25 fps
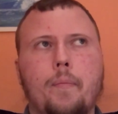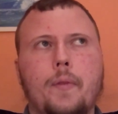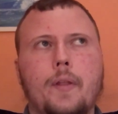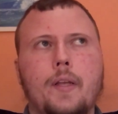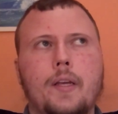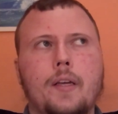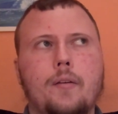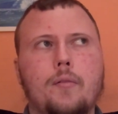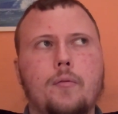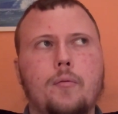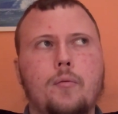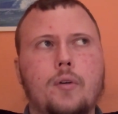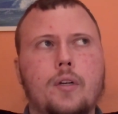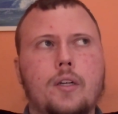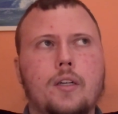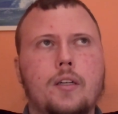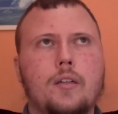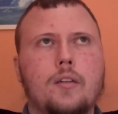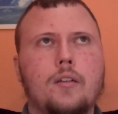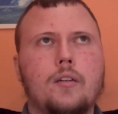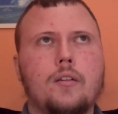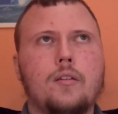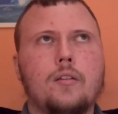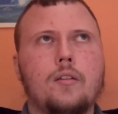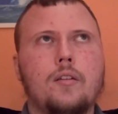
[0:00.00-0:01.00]
It
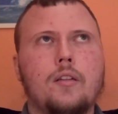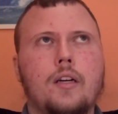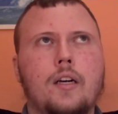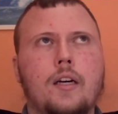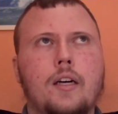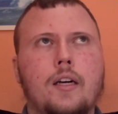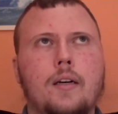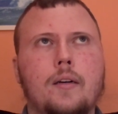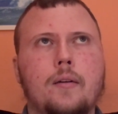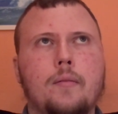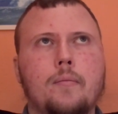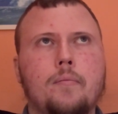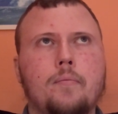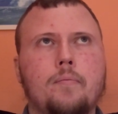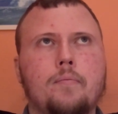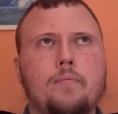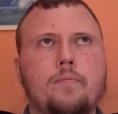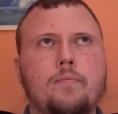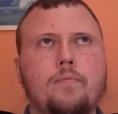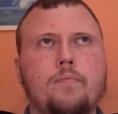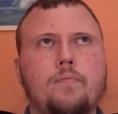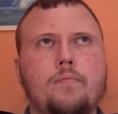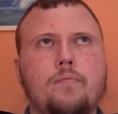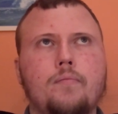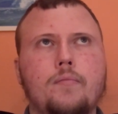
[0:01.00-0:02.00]
will,
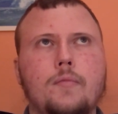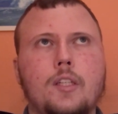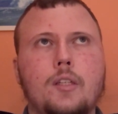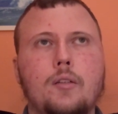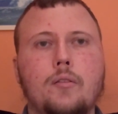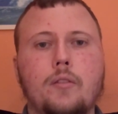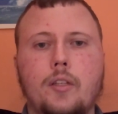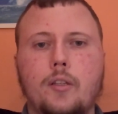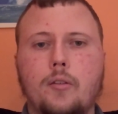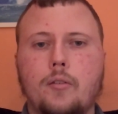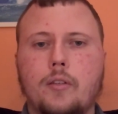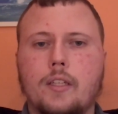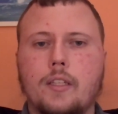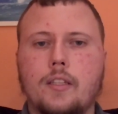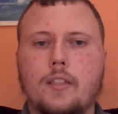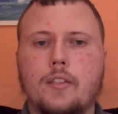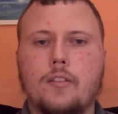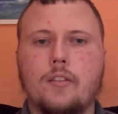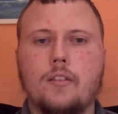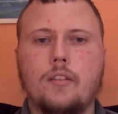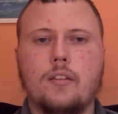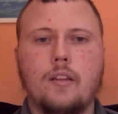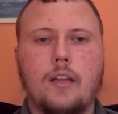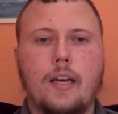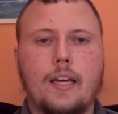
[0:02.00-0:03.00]
you can
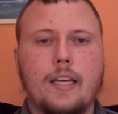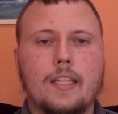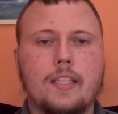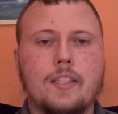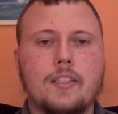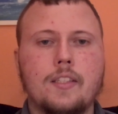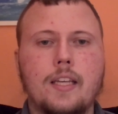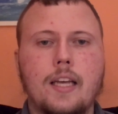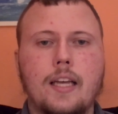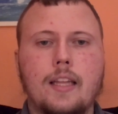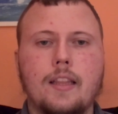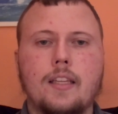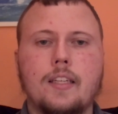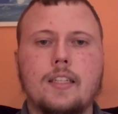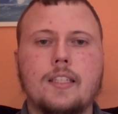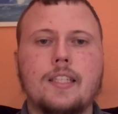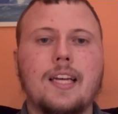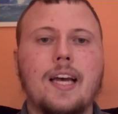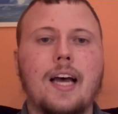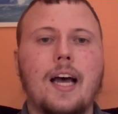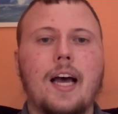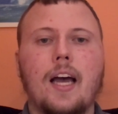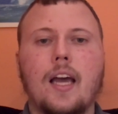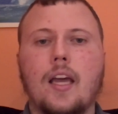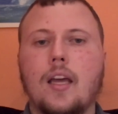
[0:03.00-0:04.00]
set the
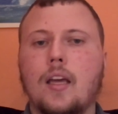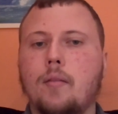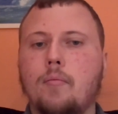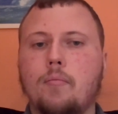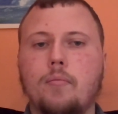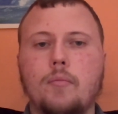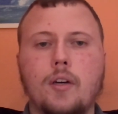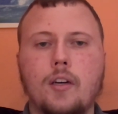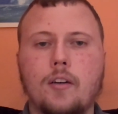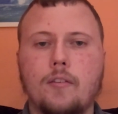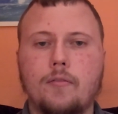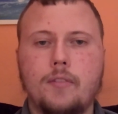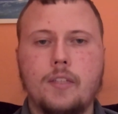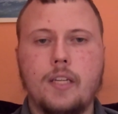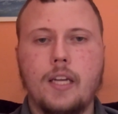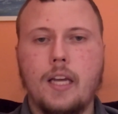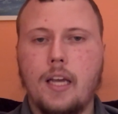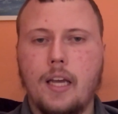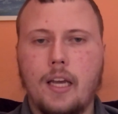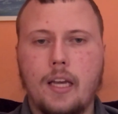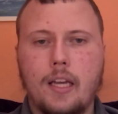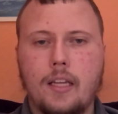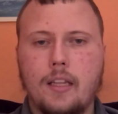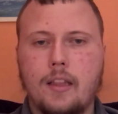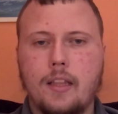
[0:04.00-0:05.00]
time of
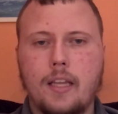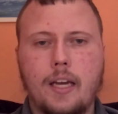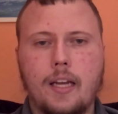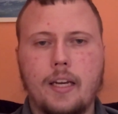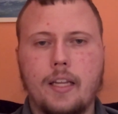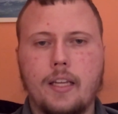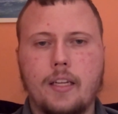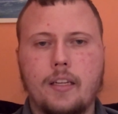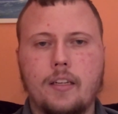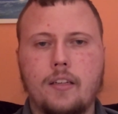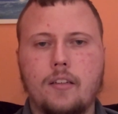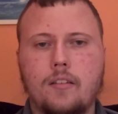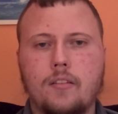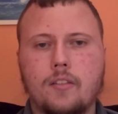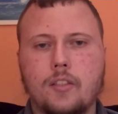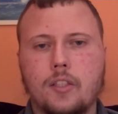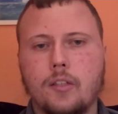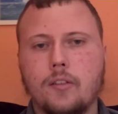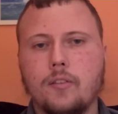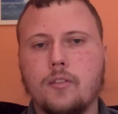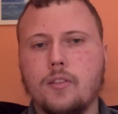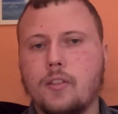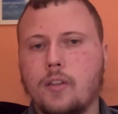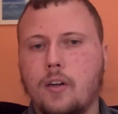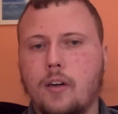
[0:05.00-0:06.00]
day that it
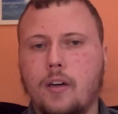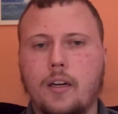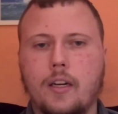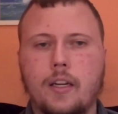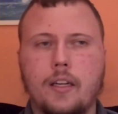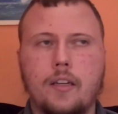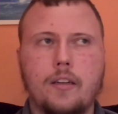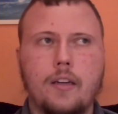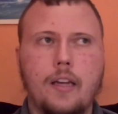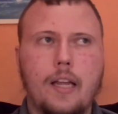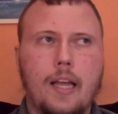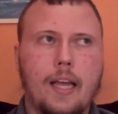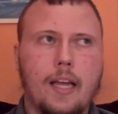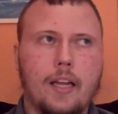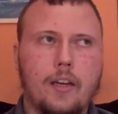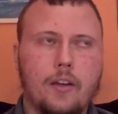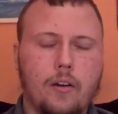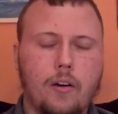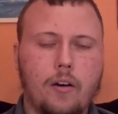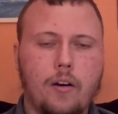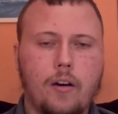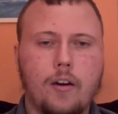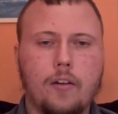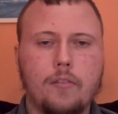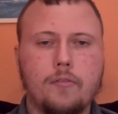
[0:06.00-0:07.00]
turns on and
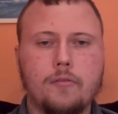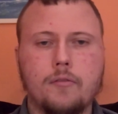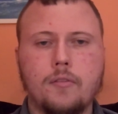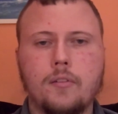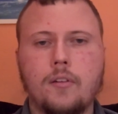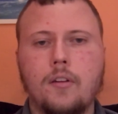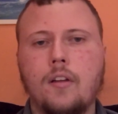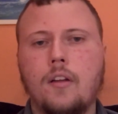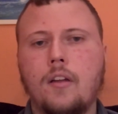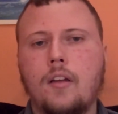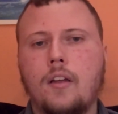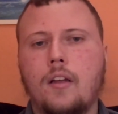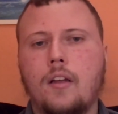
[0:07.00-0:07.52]
off.